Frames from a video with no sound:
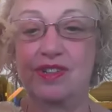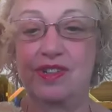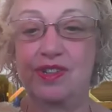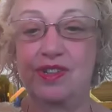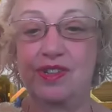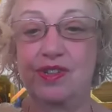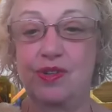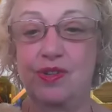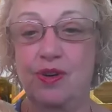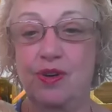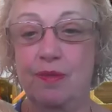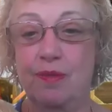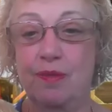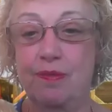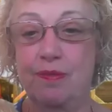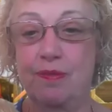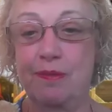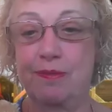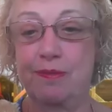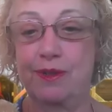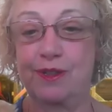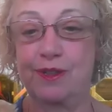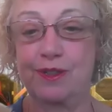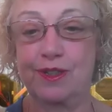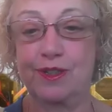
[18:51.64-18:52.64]
your
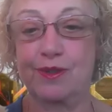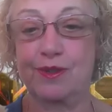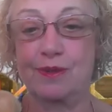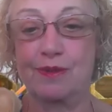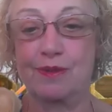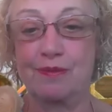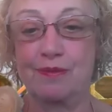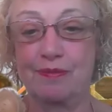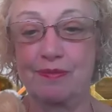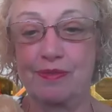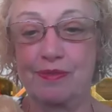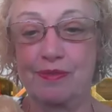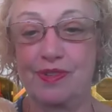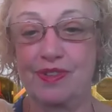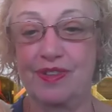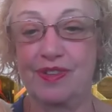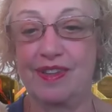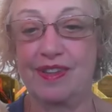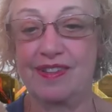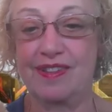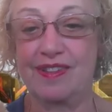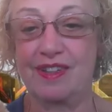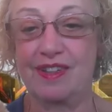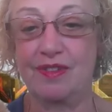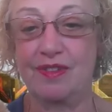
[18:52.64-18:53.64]
people too.
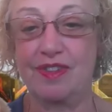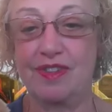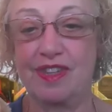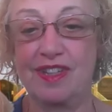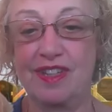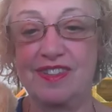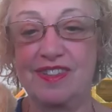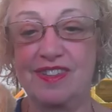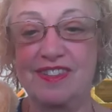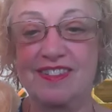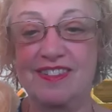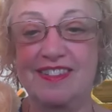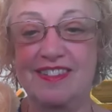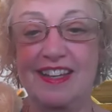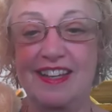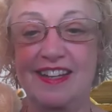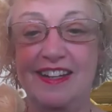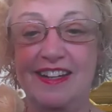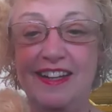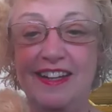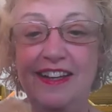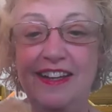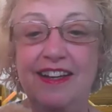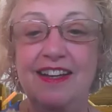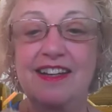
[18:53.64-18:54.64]
So this is it.
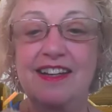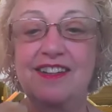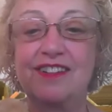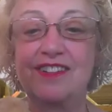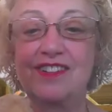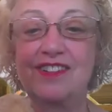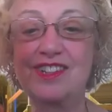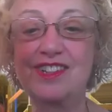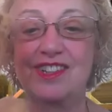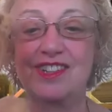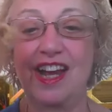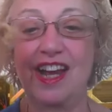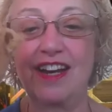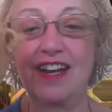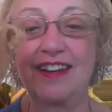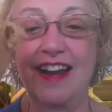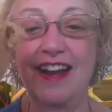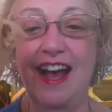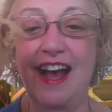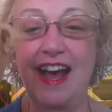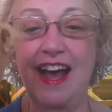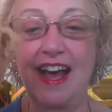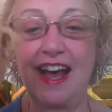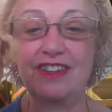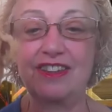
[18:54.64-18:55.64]

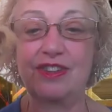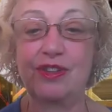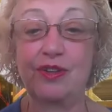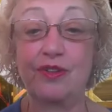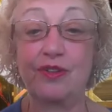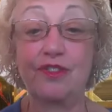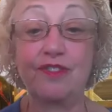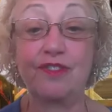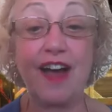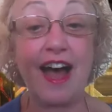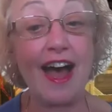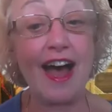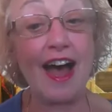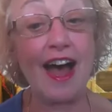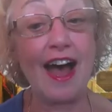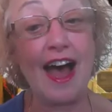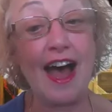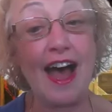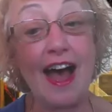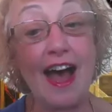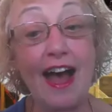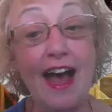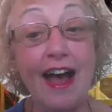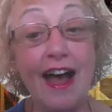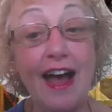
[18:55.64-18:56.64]
Shana
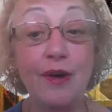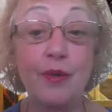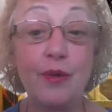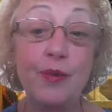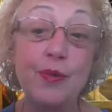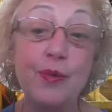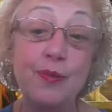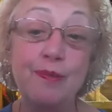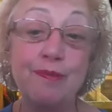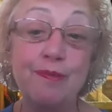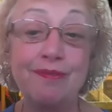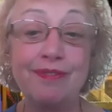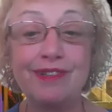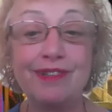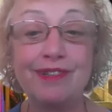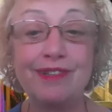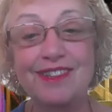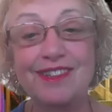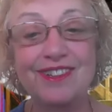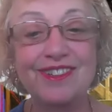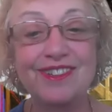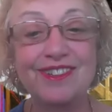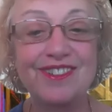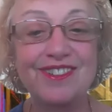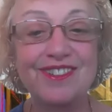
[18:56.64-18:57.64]
tova
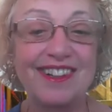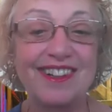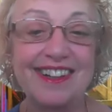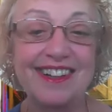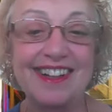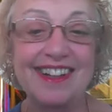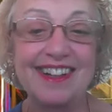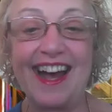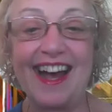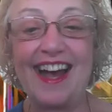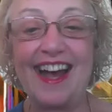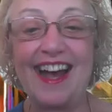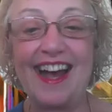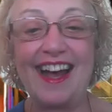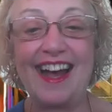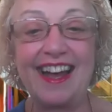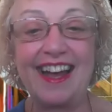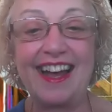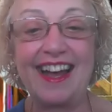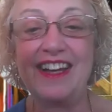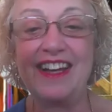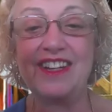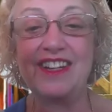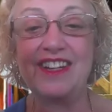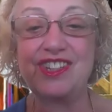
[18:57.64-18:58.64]
umtuka,
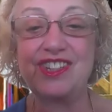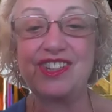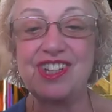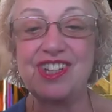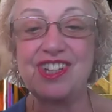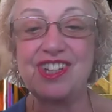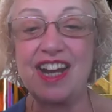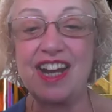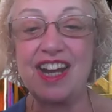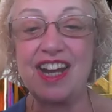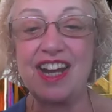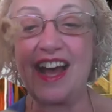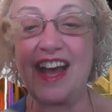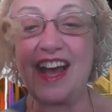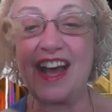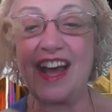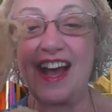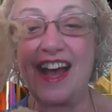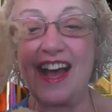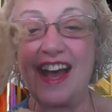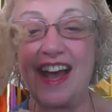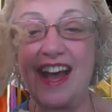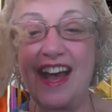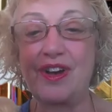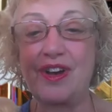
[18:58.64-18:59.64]
Shana
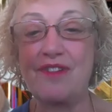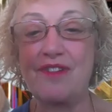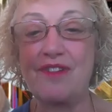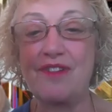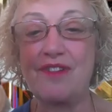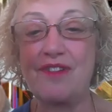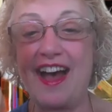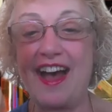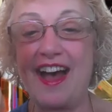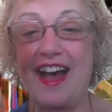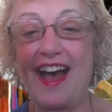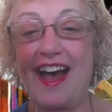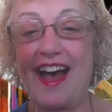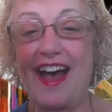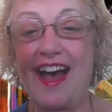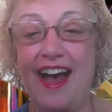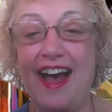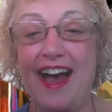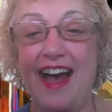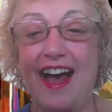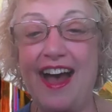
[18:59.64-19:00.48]
tova